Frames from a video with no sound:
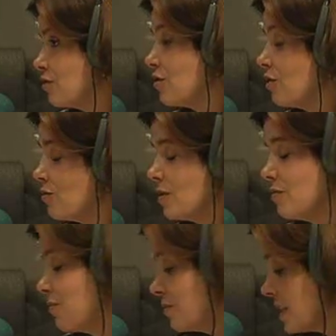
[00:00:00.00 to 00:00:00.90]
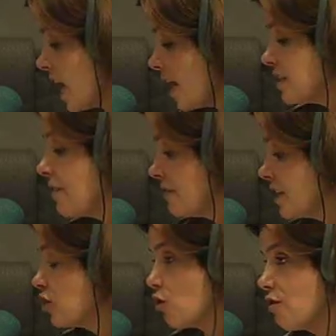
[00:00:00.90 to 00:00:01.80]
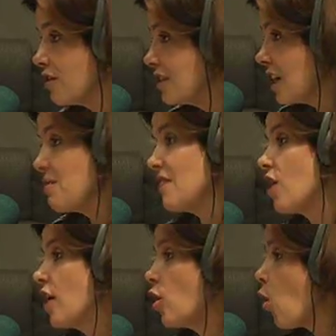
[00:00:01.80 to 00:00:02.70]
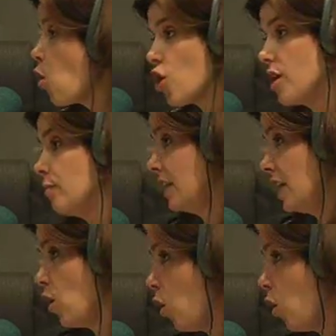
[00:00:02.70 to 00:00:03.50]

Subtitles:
The times I've fixed girlfriends up, they've gone horribly